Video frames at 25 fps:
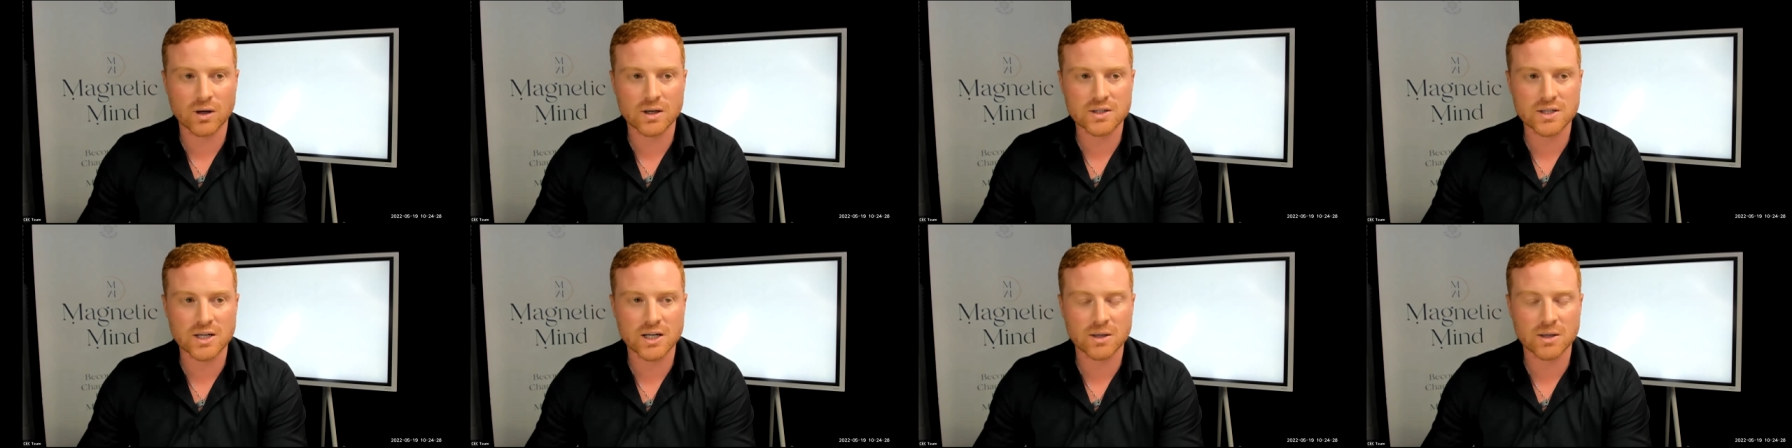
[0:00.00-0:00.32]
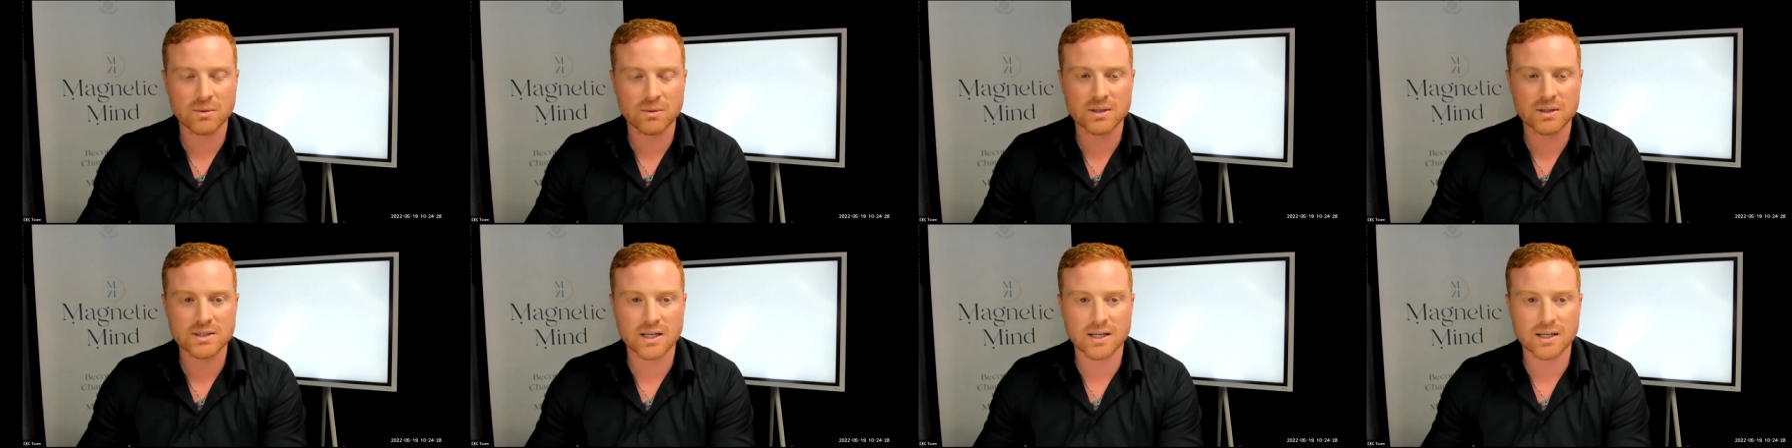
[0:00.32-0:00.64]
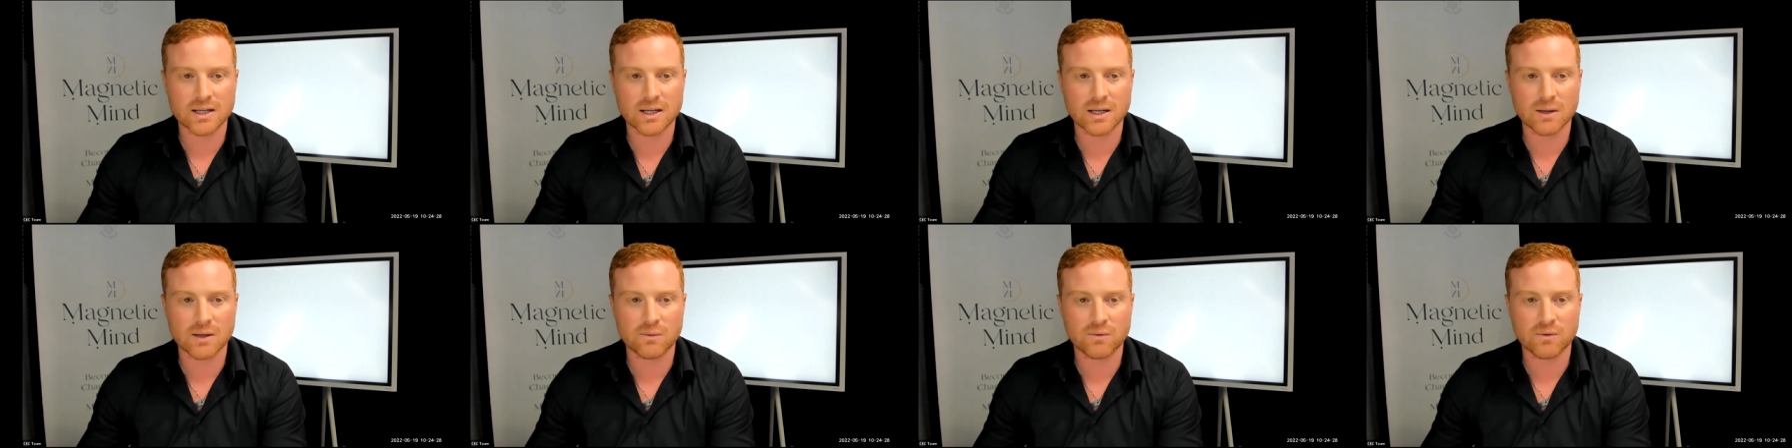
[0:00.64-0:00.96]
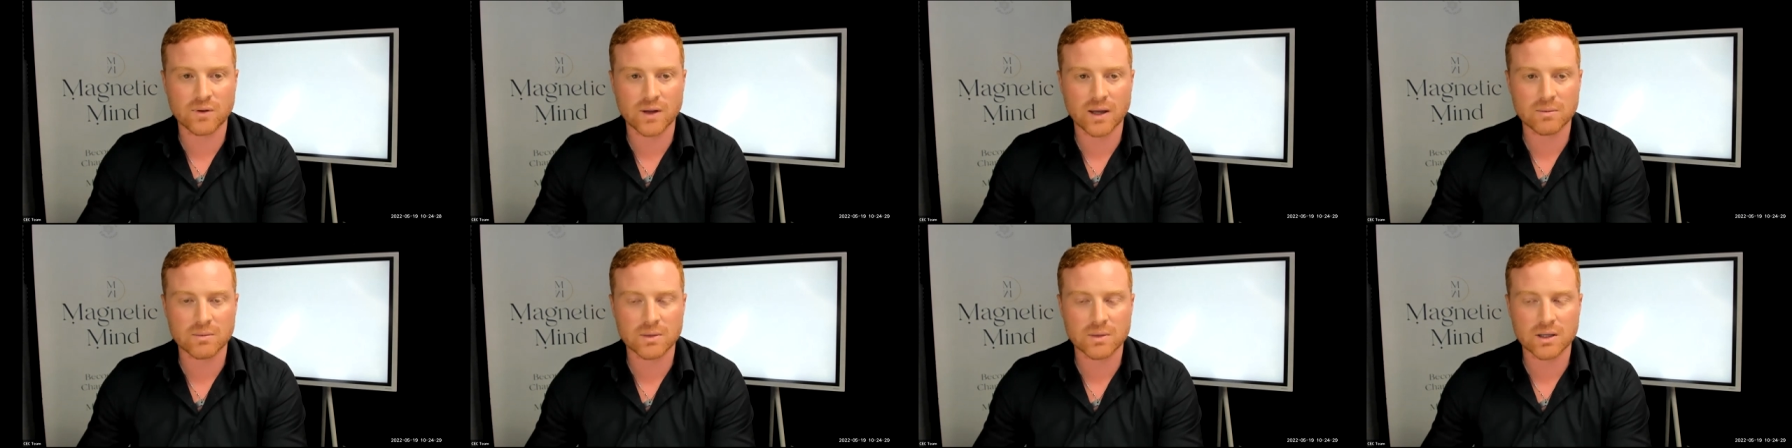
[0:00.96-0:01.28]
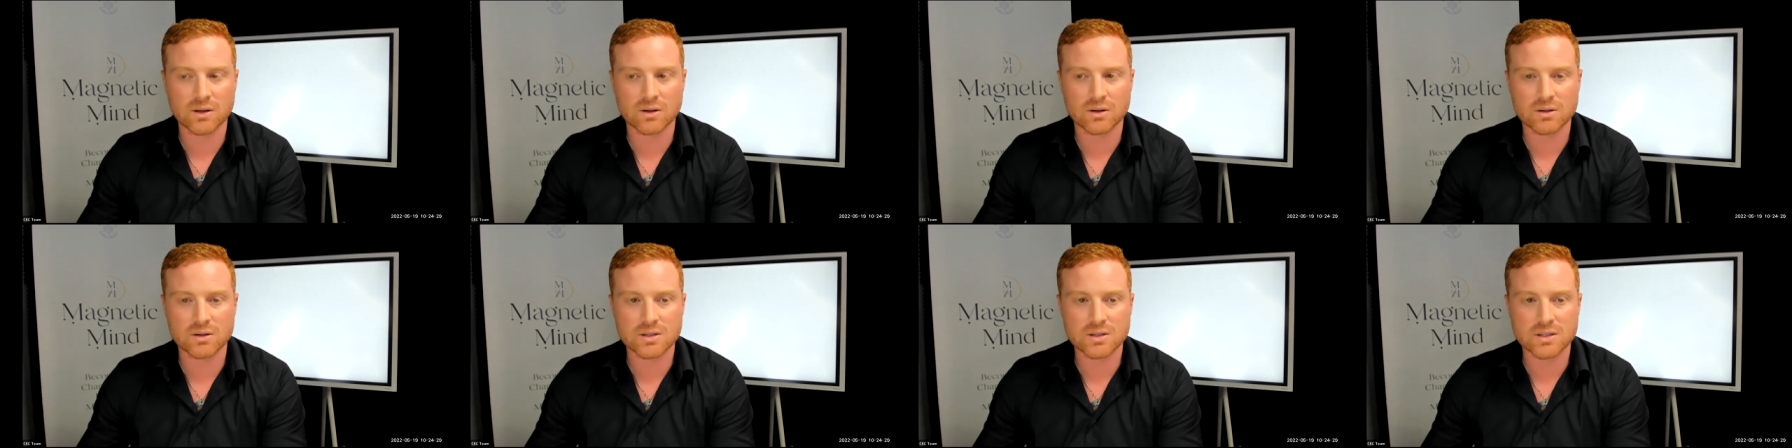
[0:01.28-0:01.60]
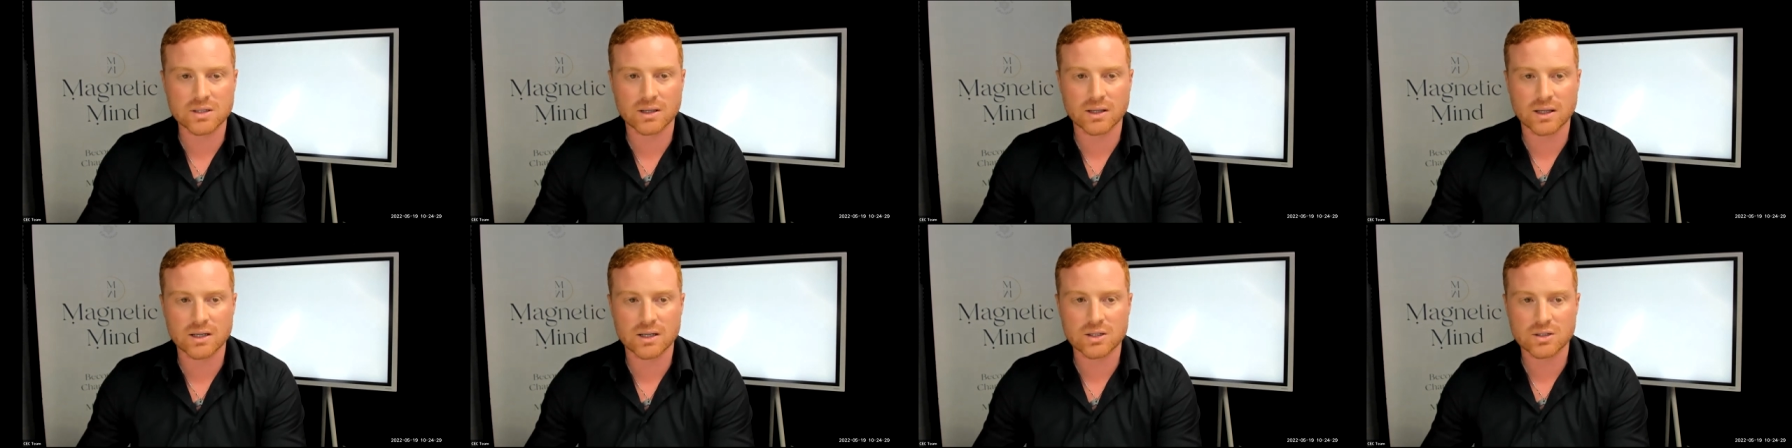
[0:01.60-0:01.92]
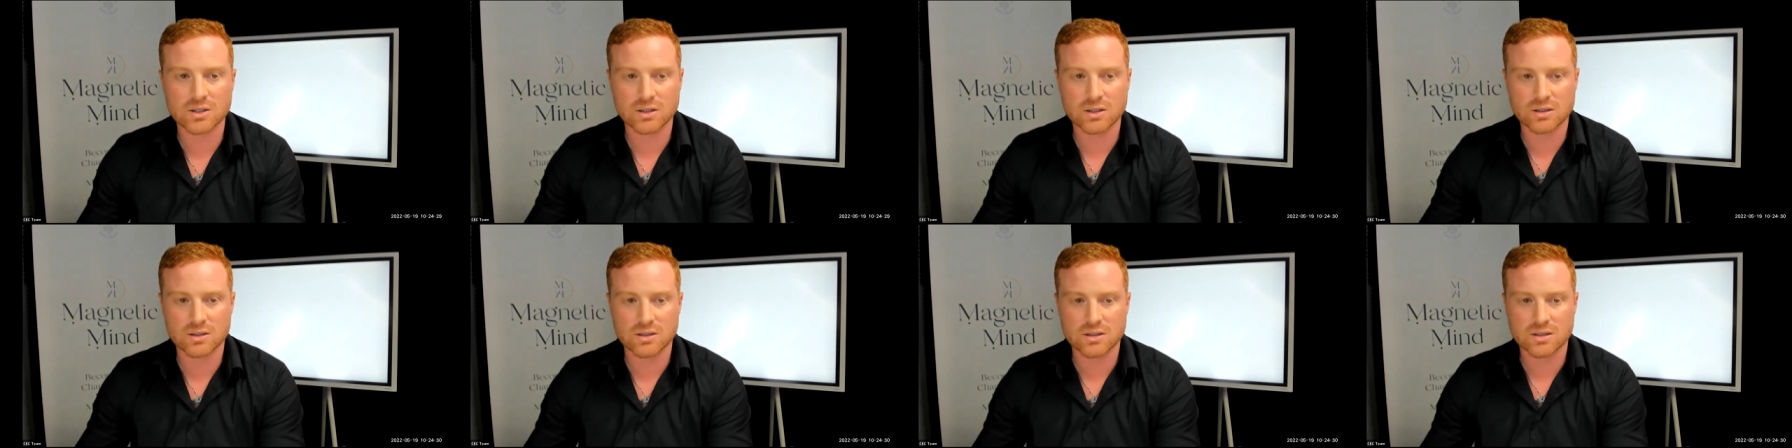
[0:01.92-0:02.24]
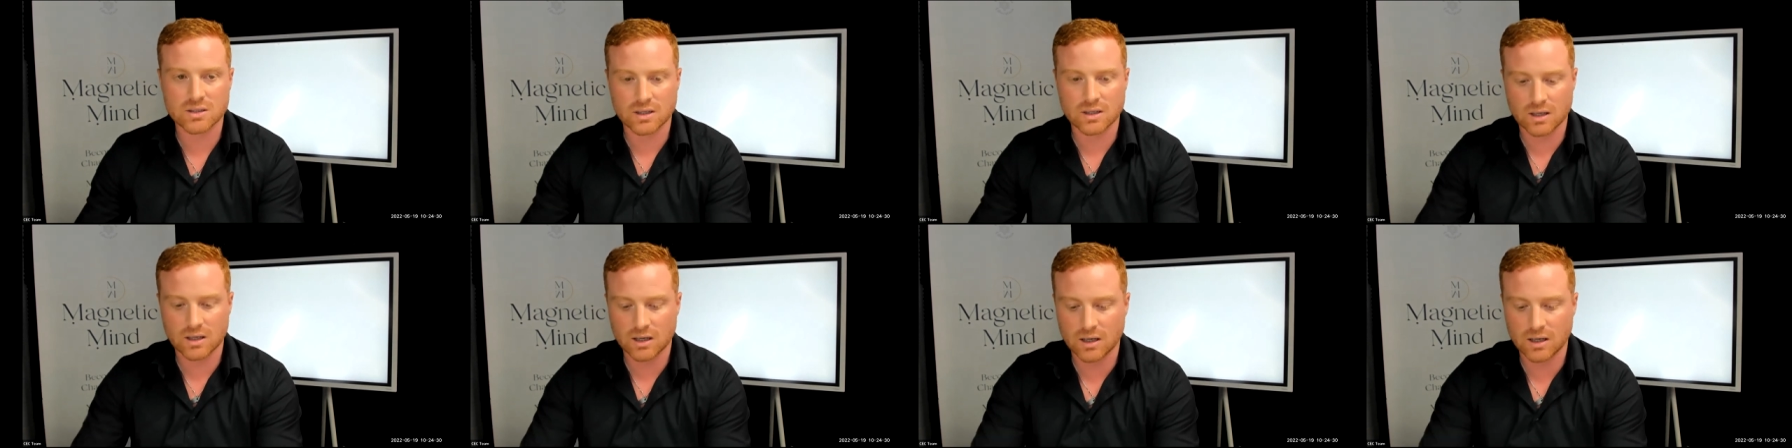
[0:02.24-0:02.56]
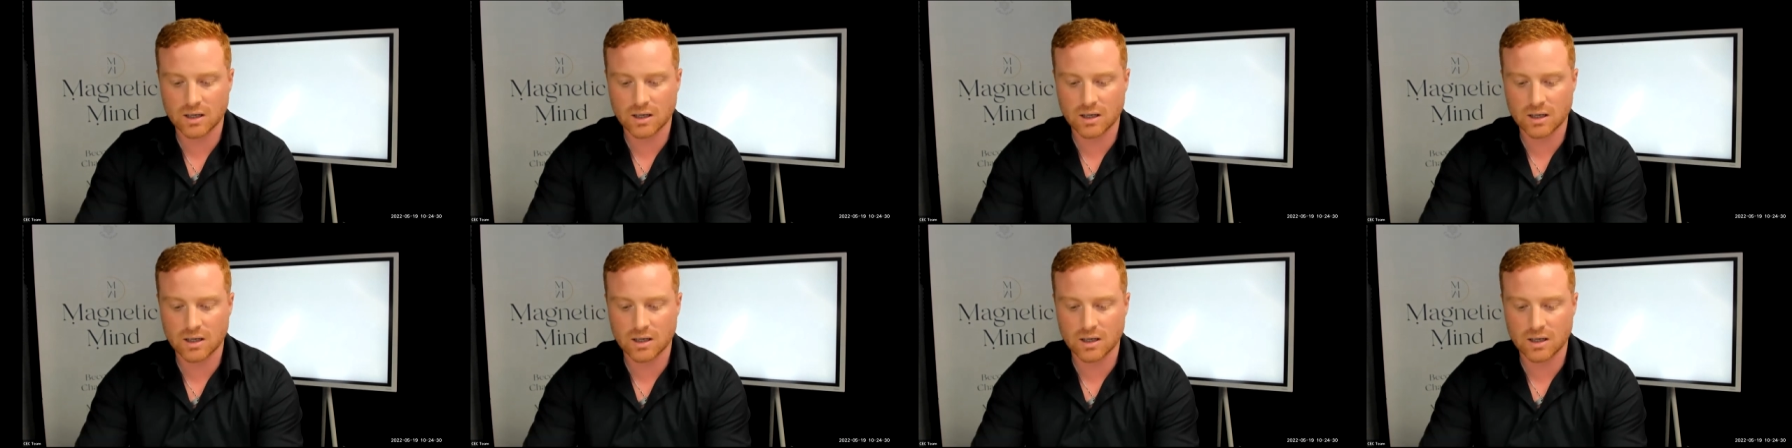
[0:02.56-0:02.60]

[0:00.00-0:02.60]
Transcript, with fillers: Has anyone done any family constellations